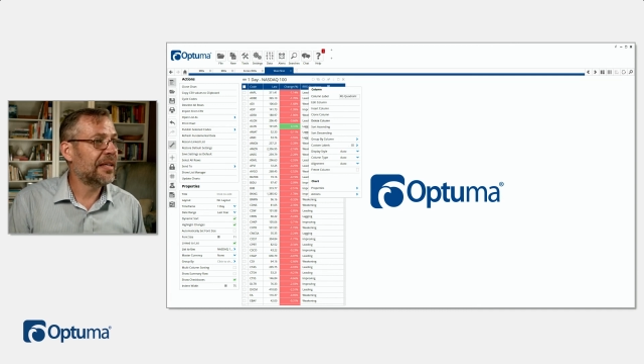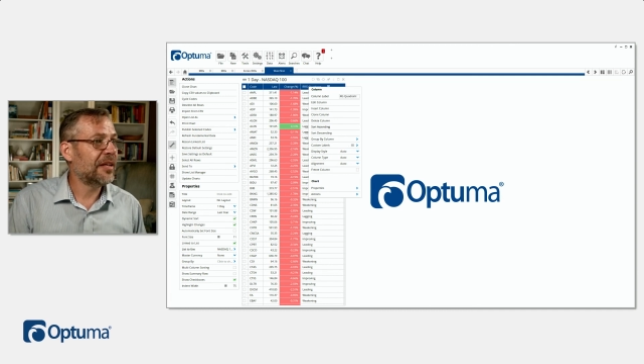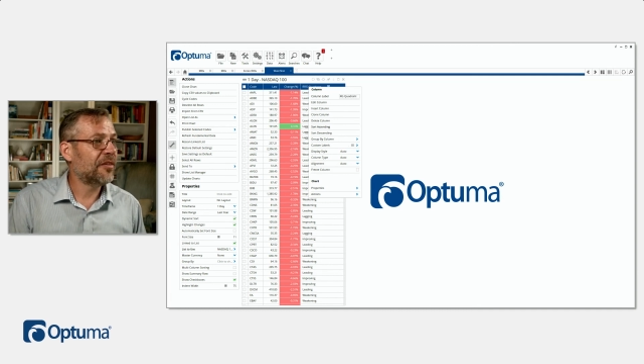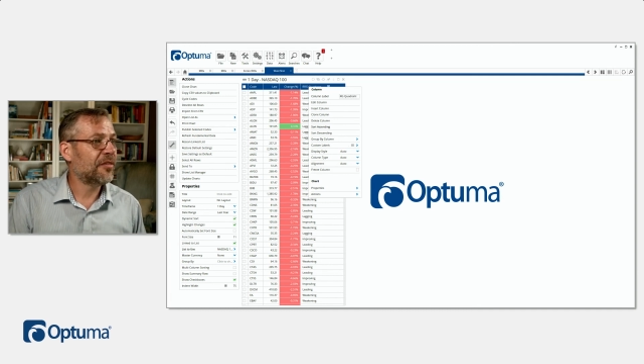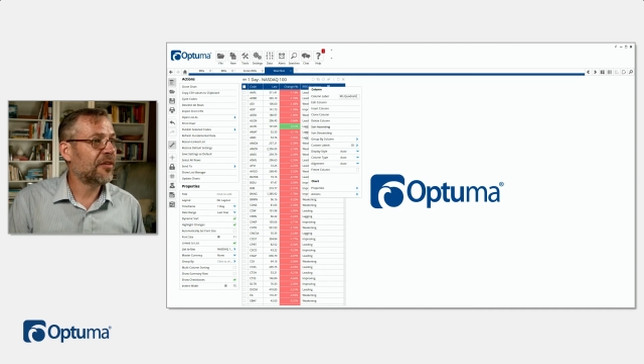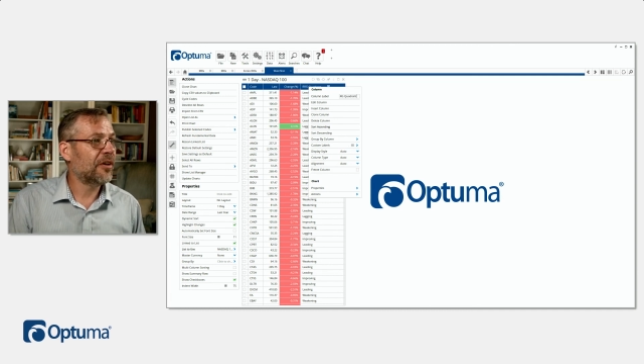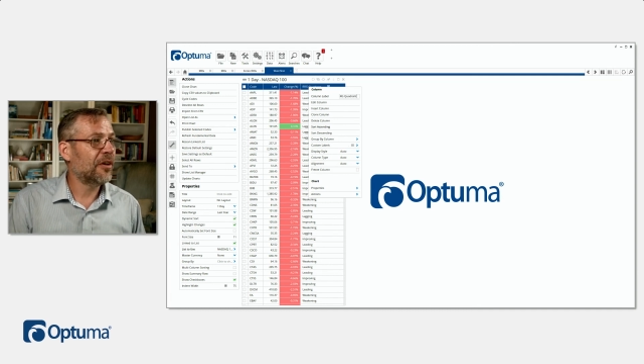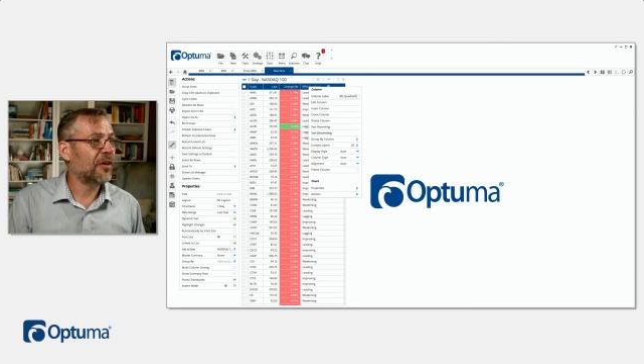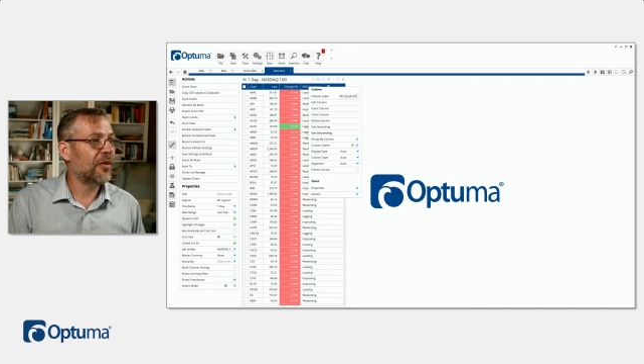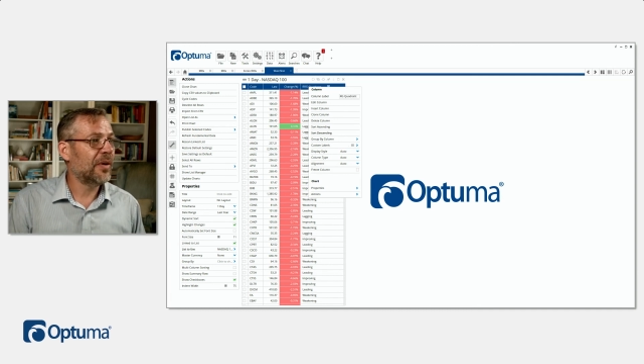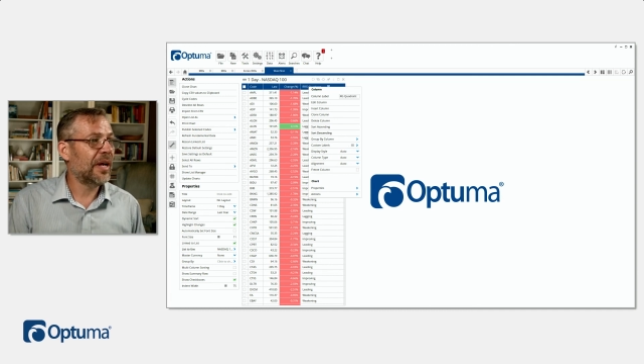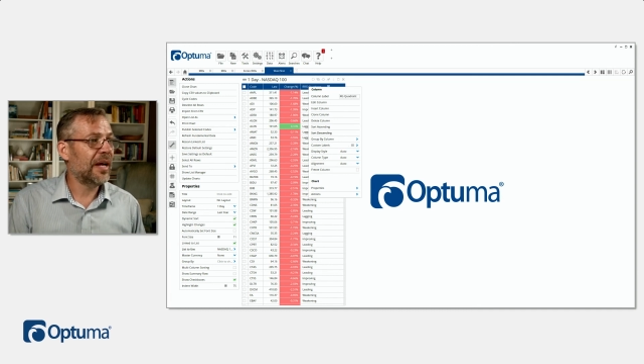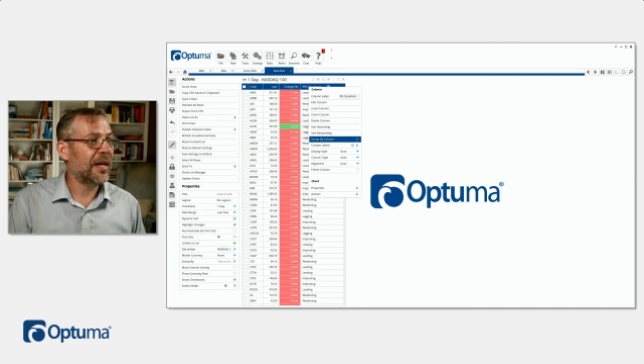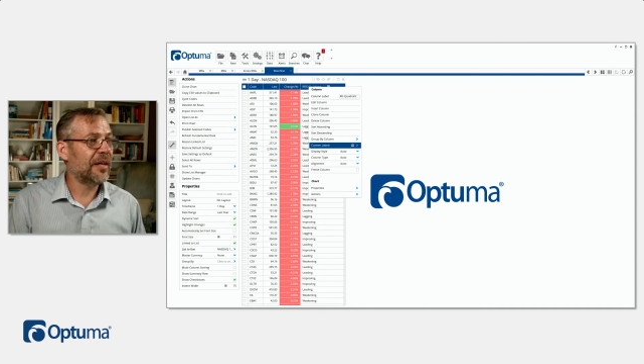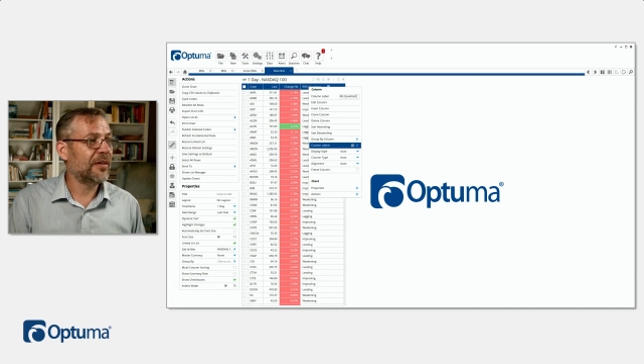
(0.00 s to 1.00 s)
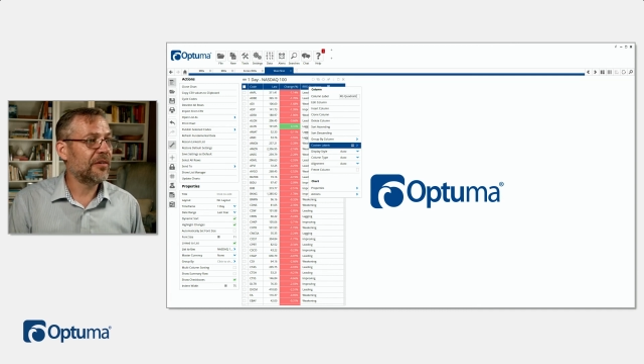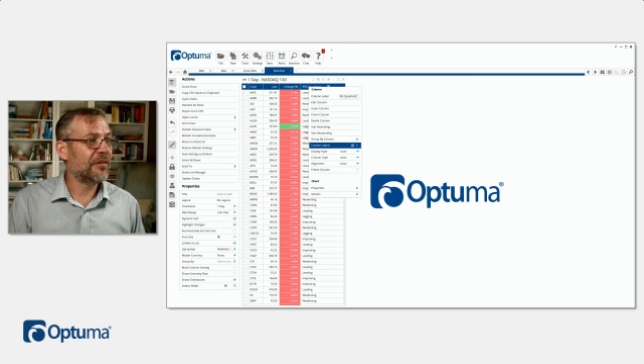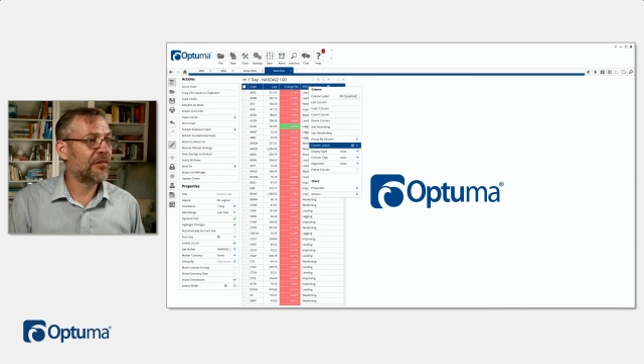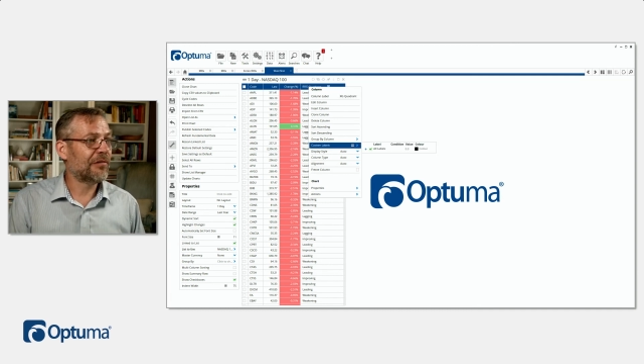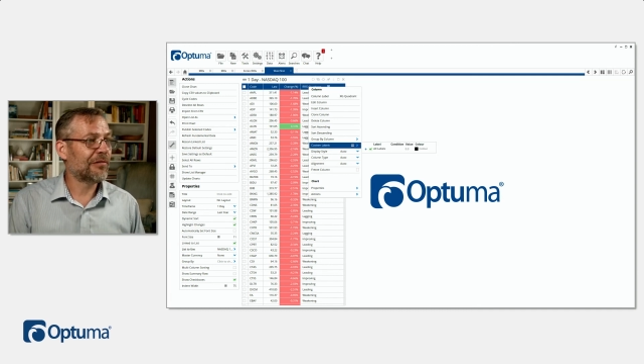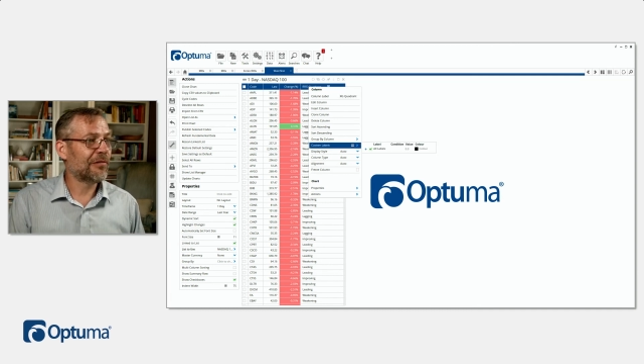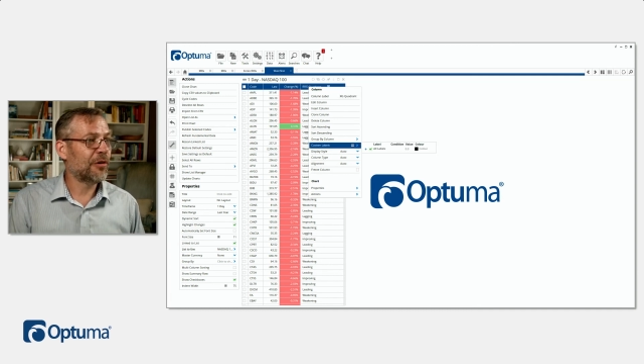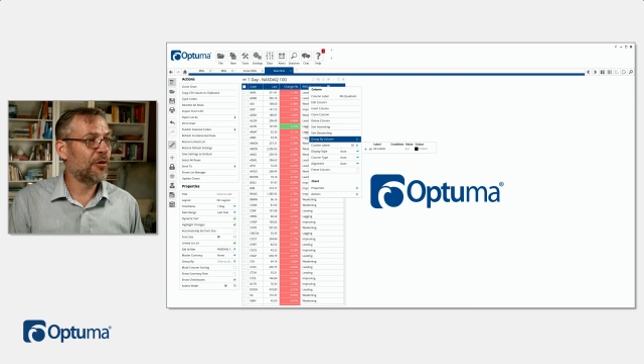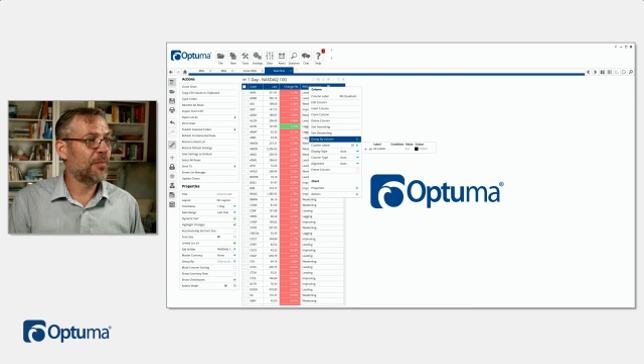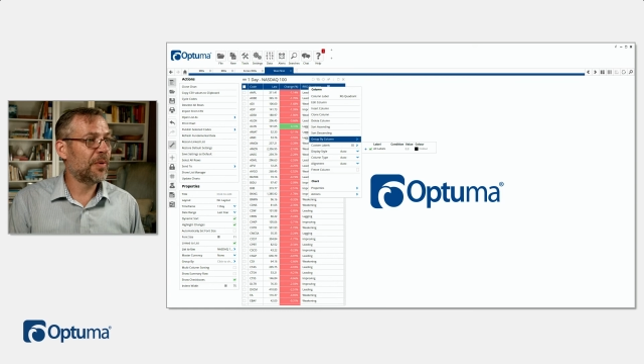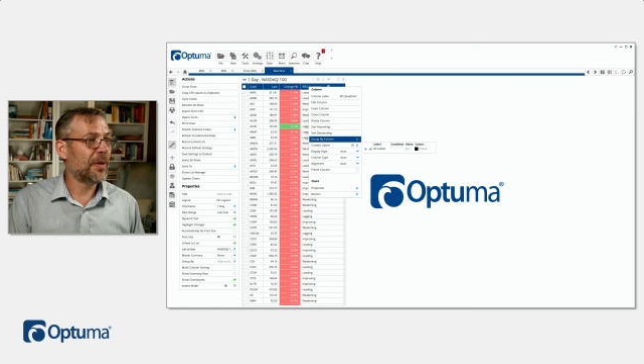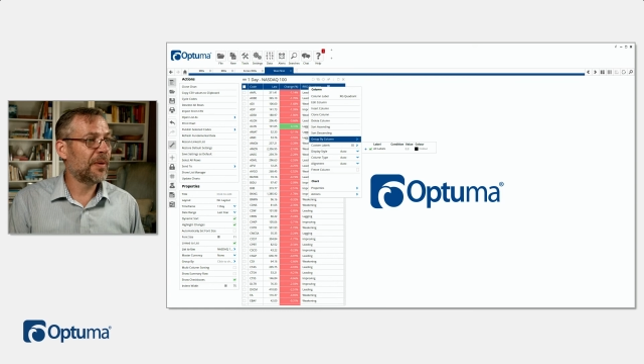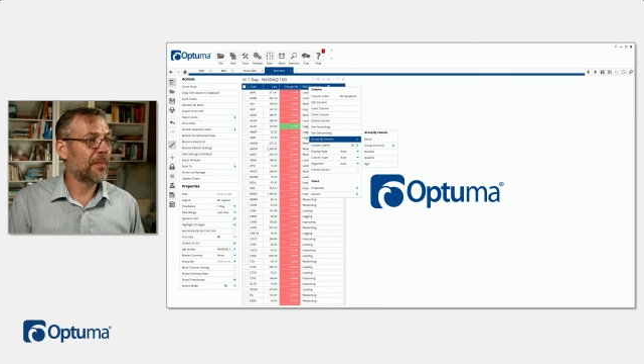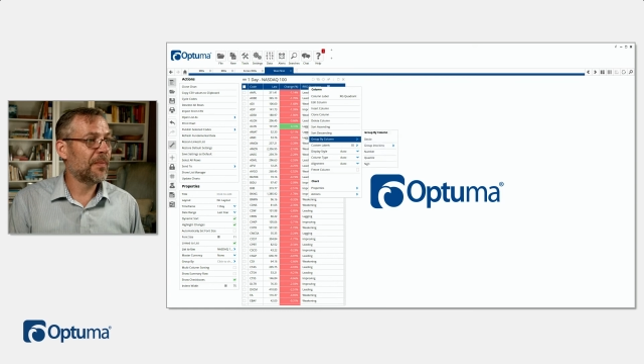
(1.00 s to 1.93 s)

let's go and group